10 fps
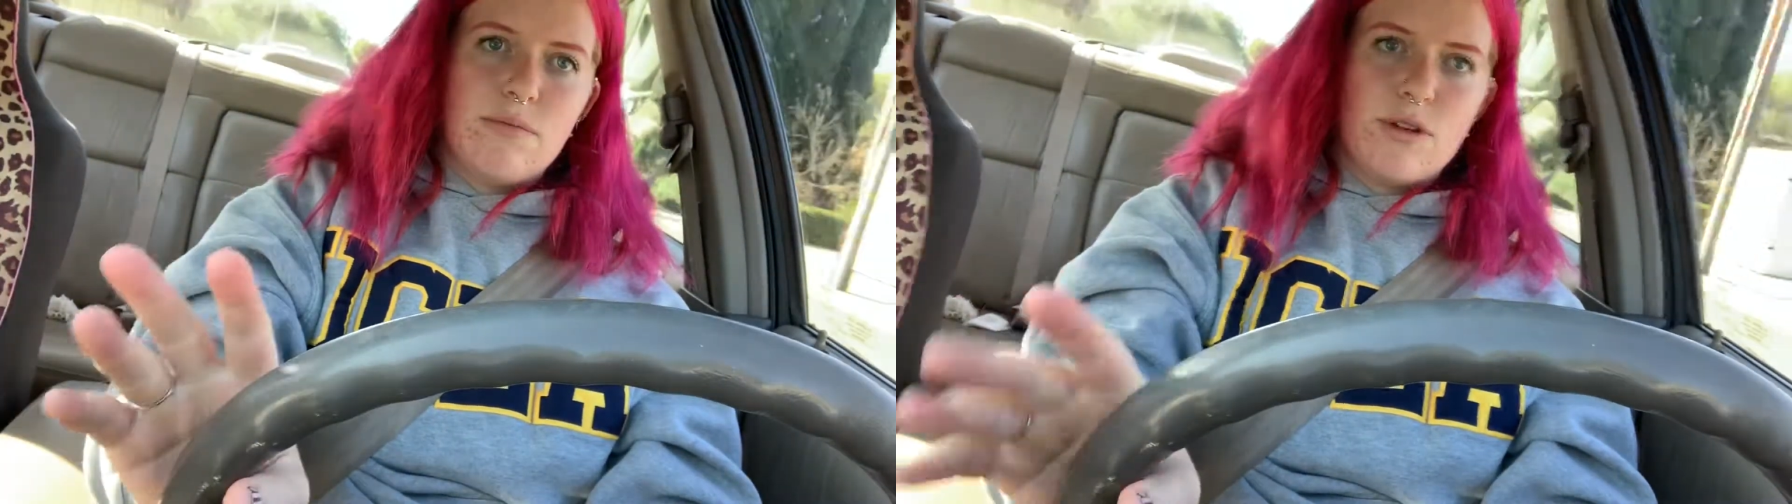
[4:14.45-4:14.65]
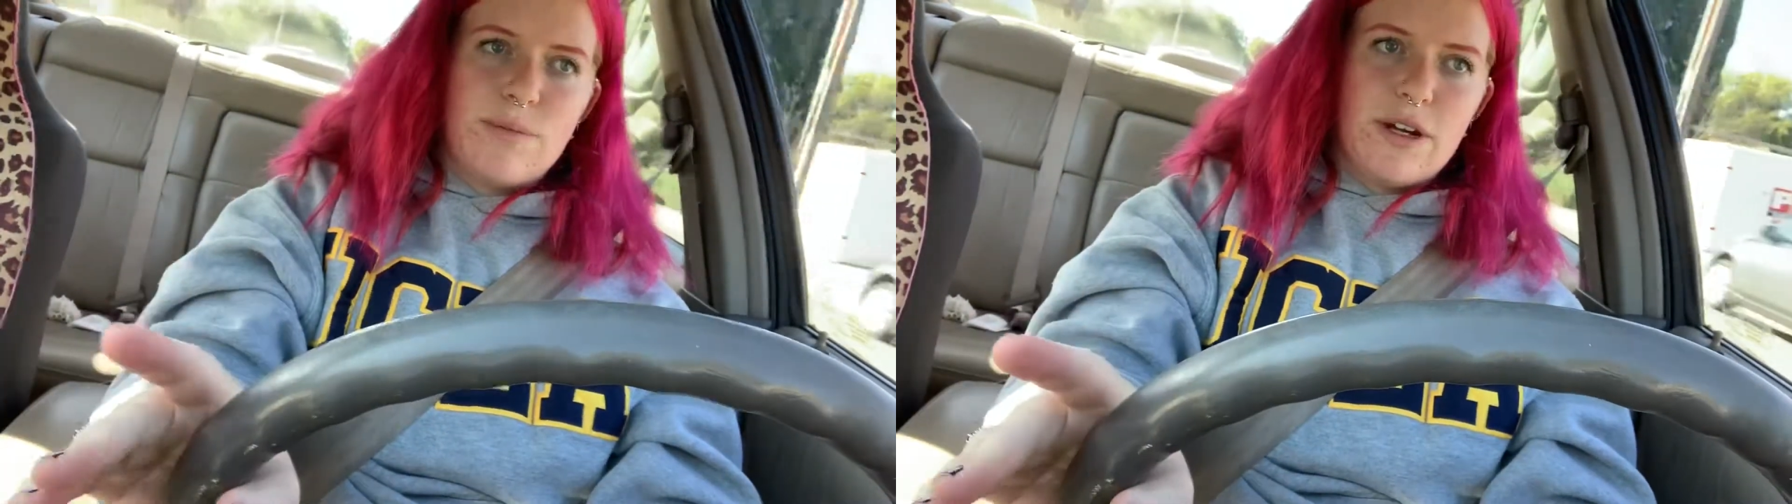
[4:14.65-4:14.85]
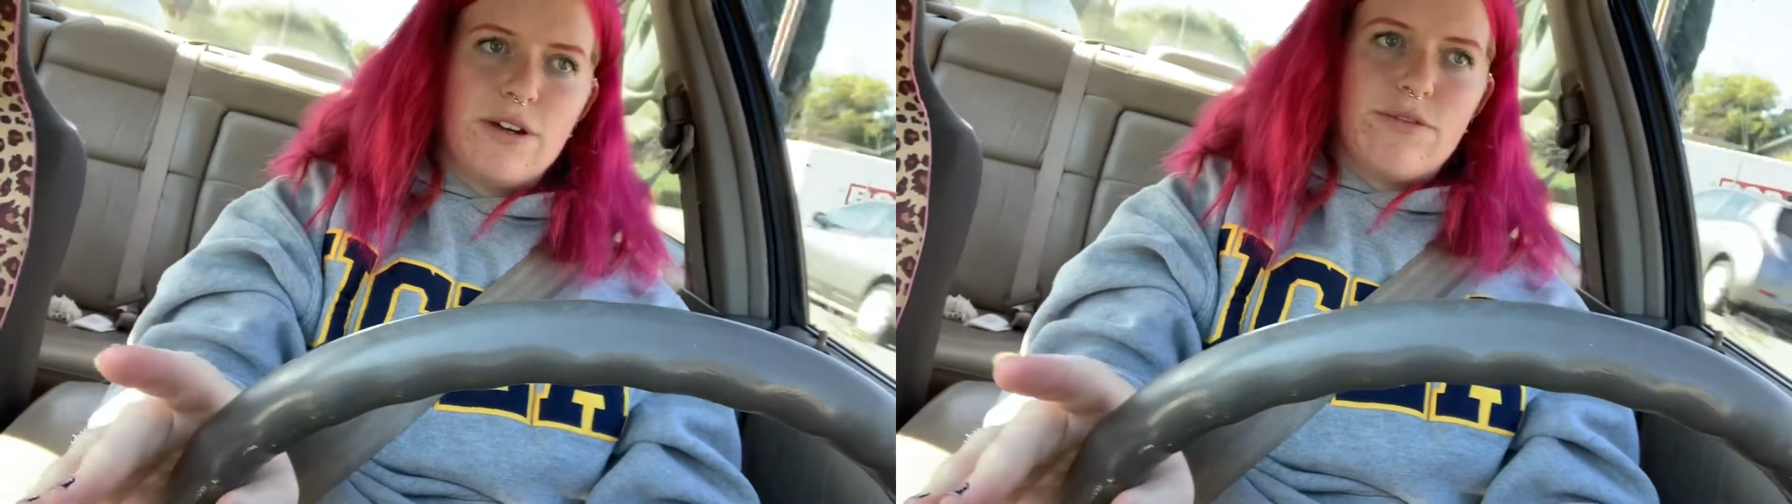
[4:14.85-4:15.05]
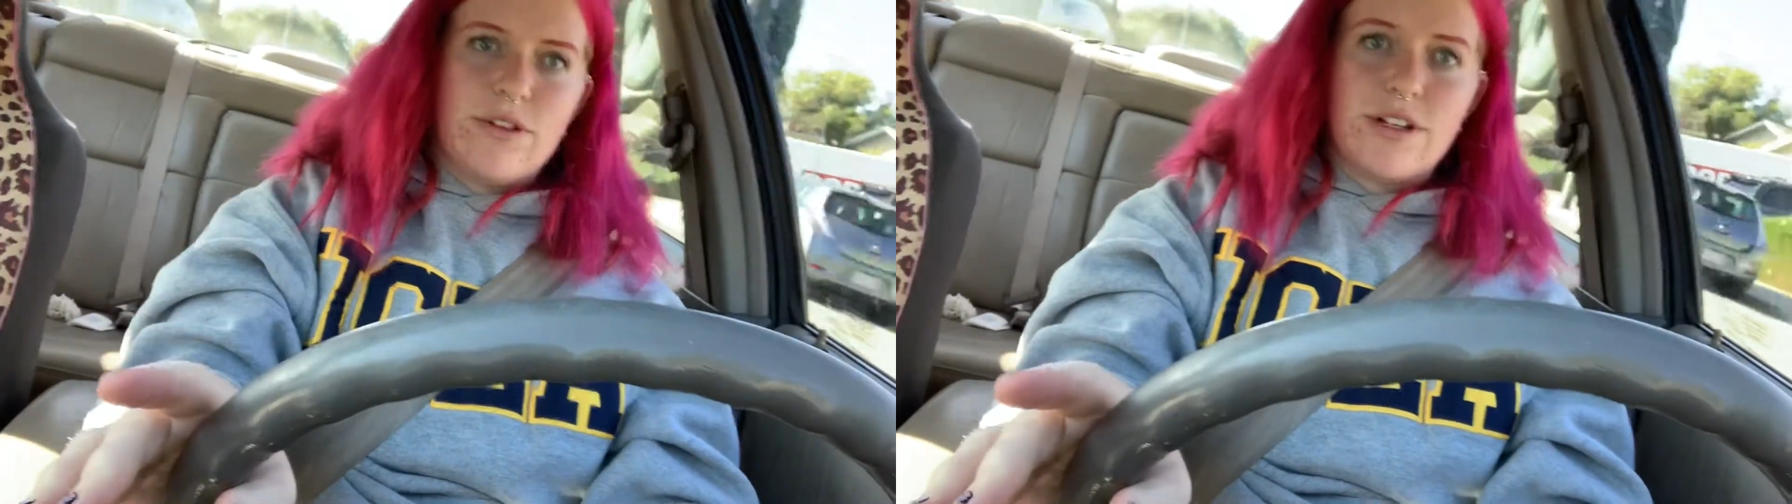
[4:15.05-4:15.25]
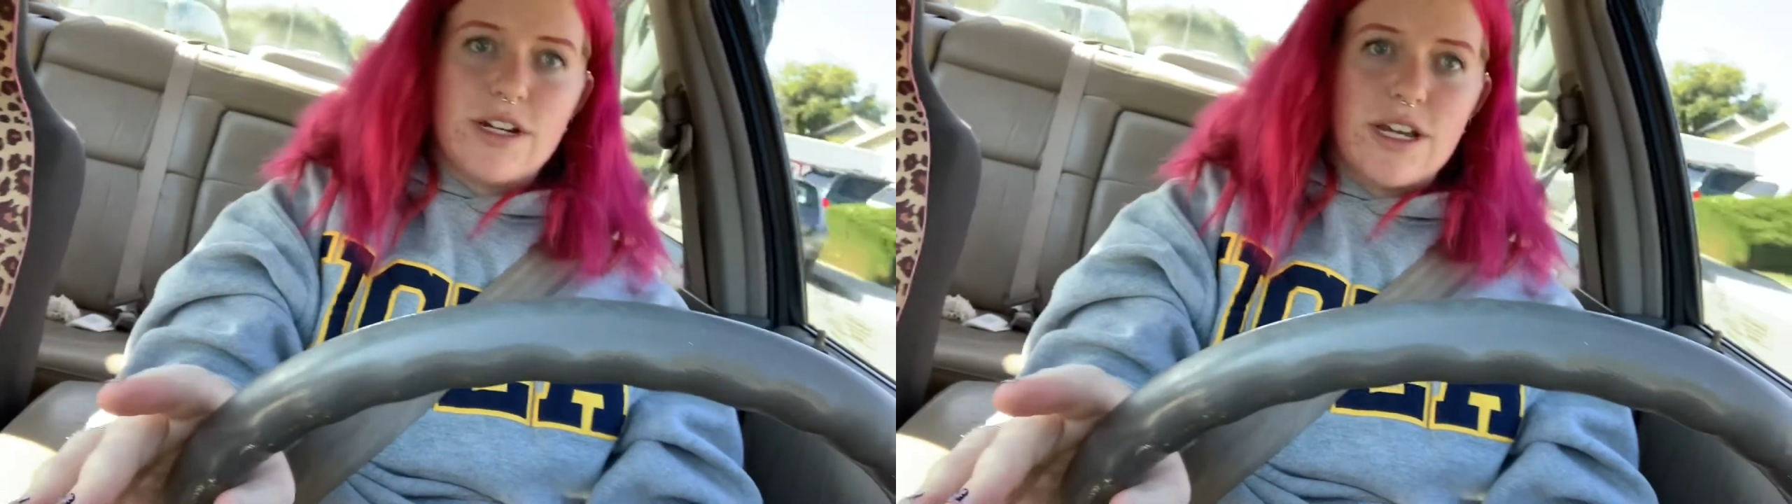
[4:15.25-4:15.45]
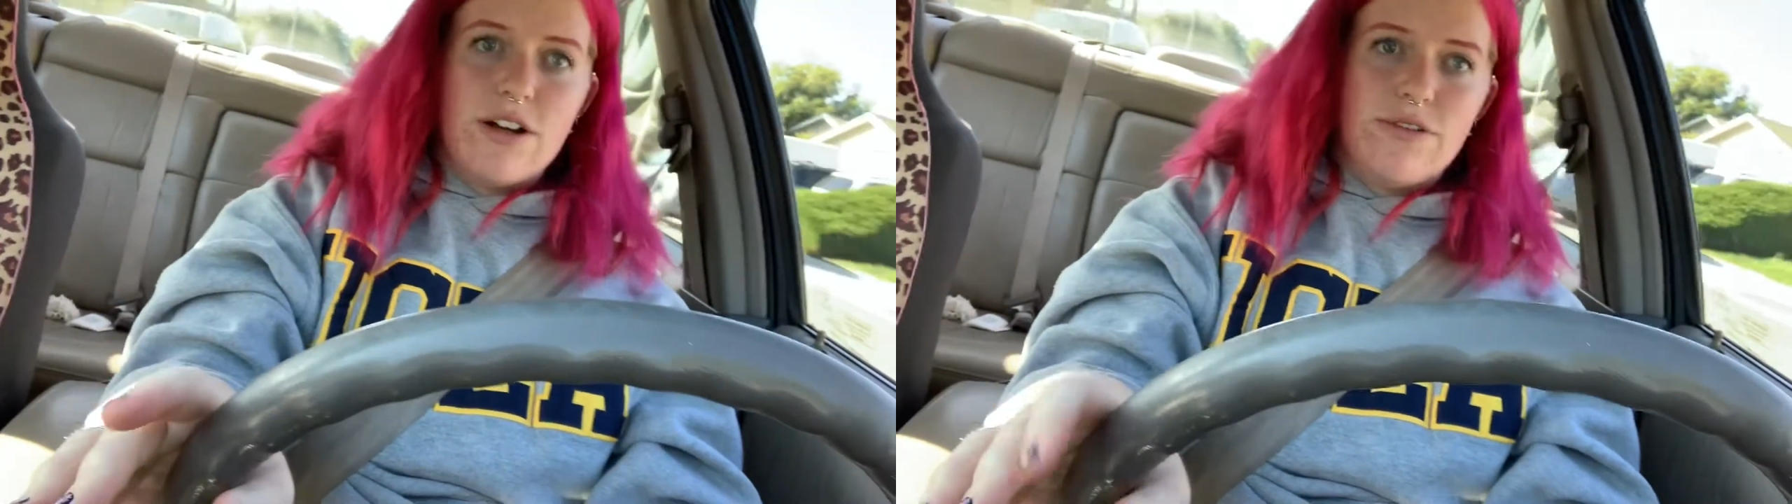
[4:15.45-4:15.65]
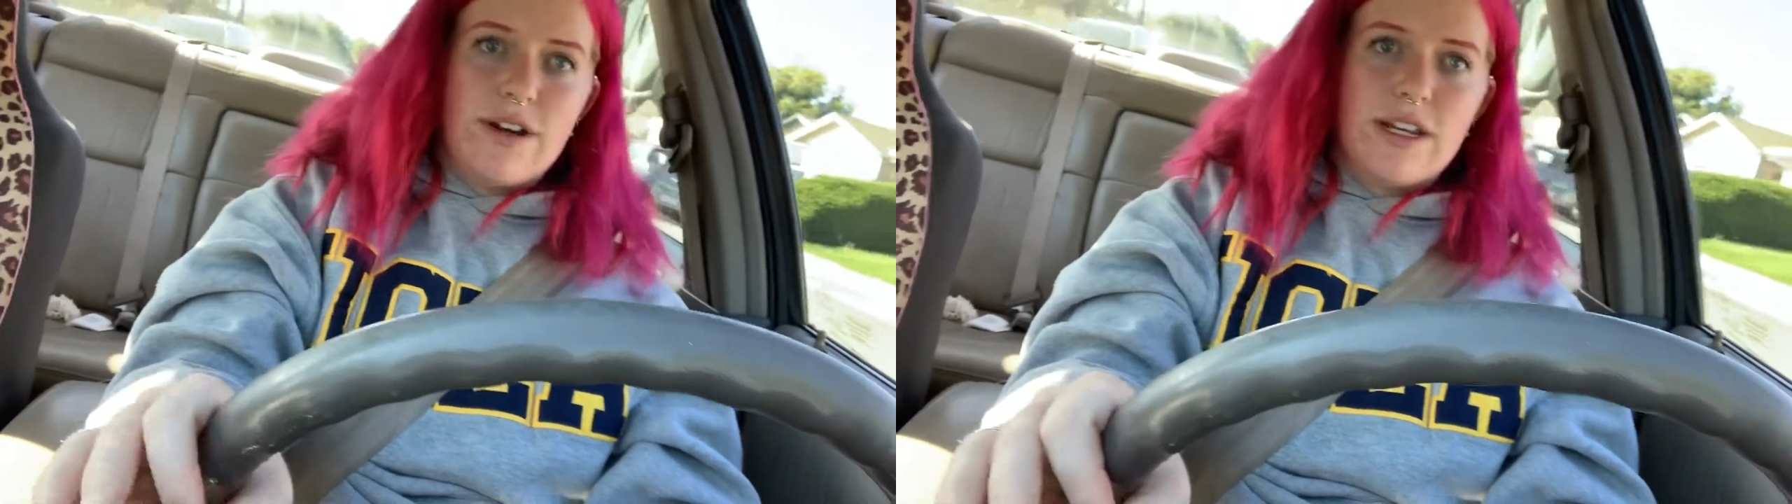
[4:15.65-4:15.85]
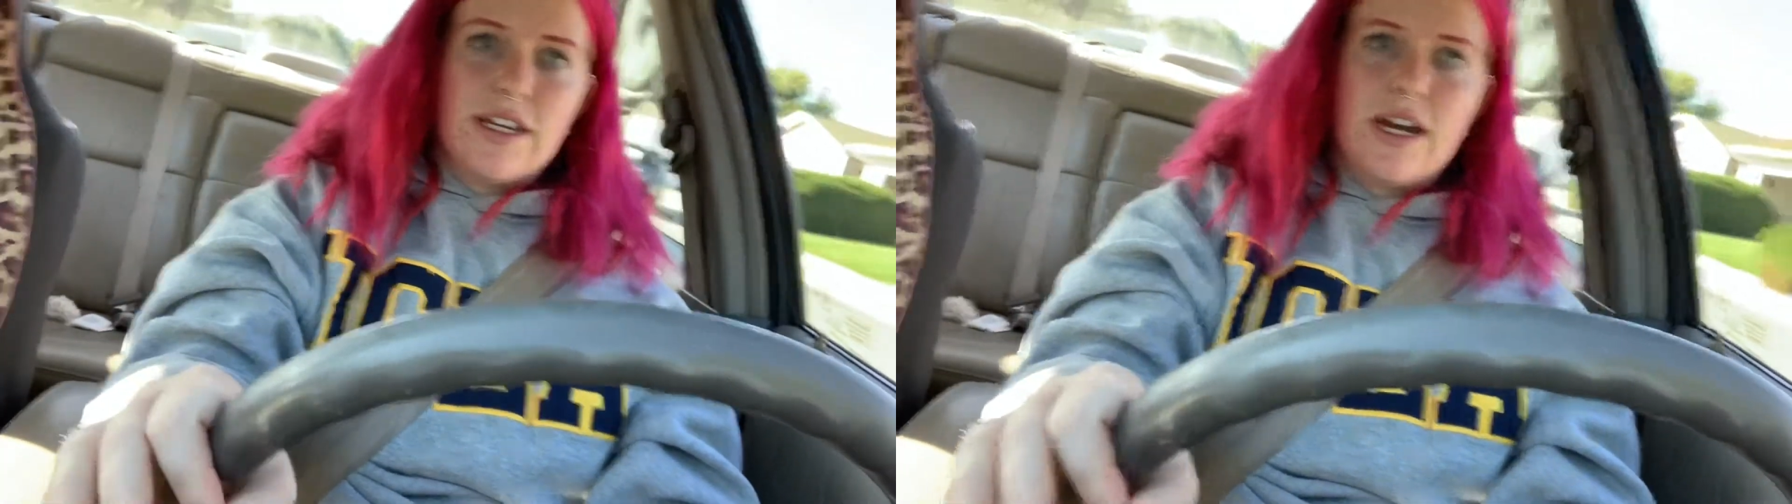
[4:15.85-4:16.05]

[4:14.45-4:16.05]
prepared for today already,